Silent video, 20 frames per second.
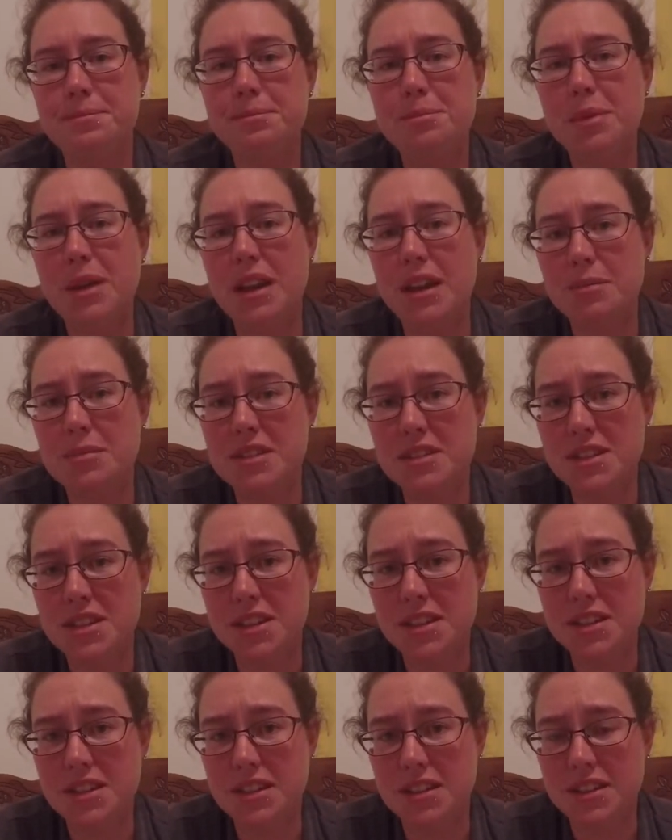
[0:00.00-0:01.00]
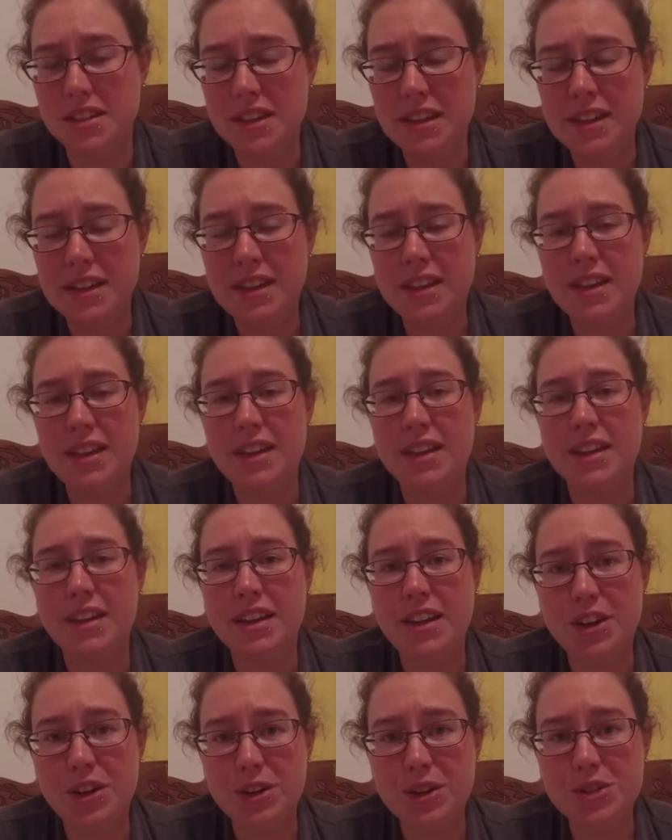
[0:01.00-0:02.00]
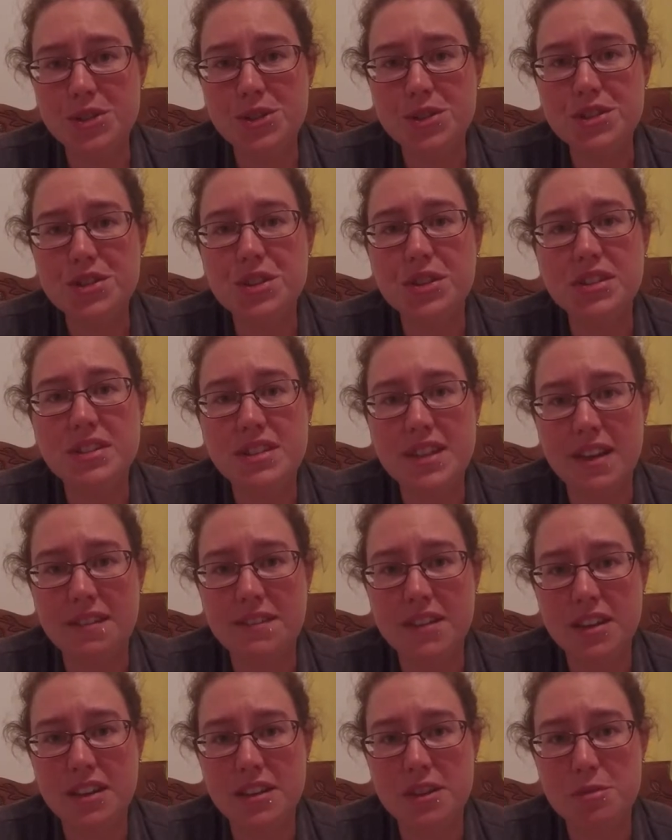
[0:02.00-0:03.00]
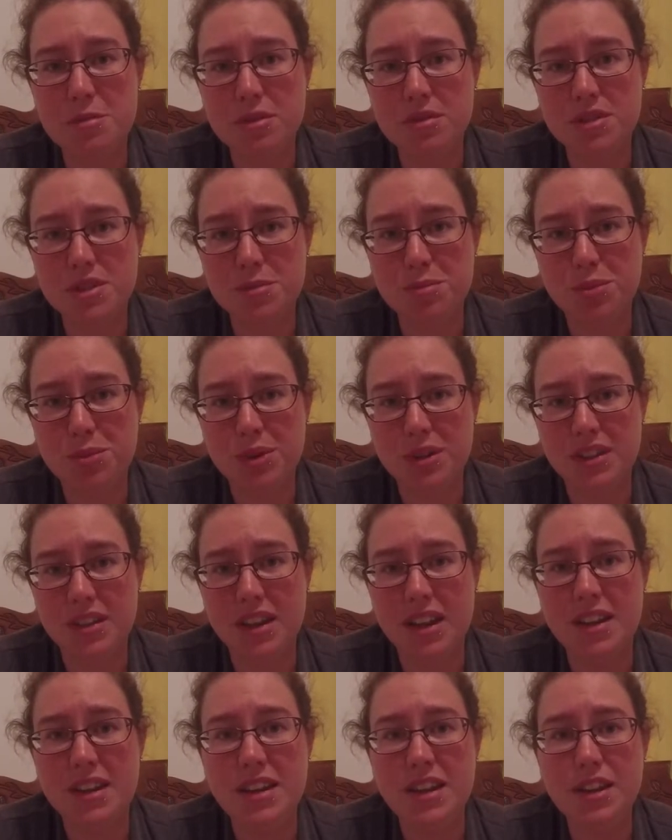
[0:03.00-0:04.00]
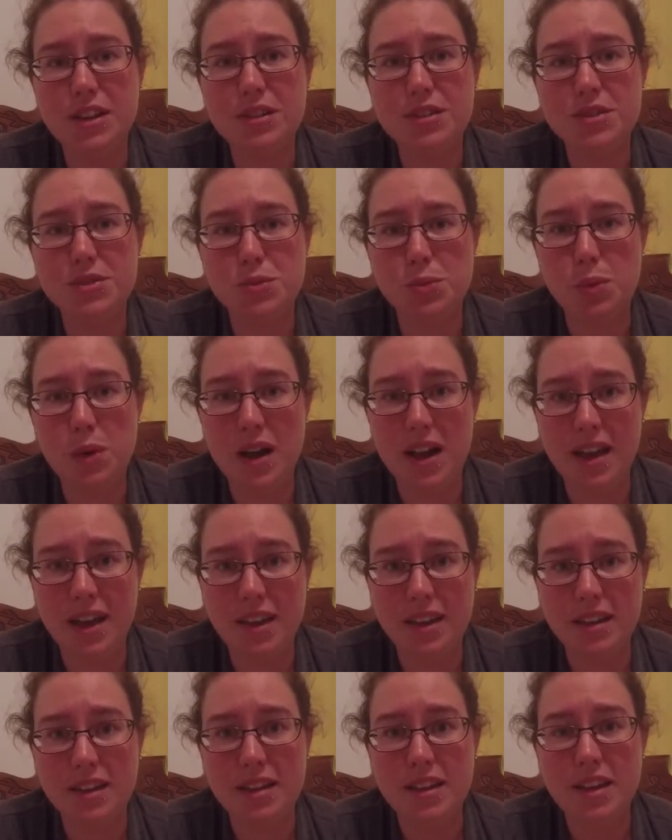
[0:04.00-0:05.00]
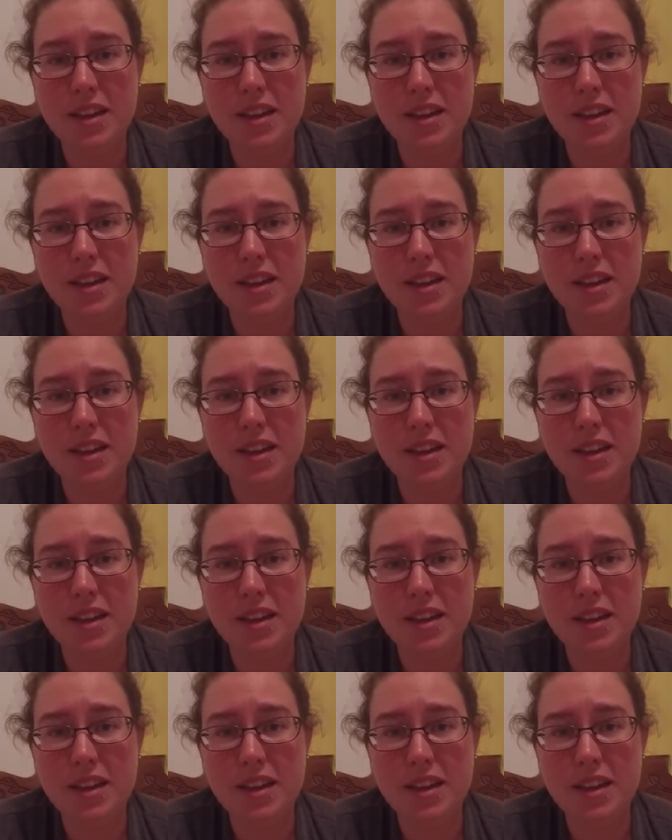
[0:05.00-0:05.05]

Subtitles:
But I'm going to tell you, characters are definitely the most important, and here's why.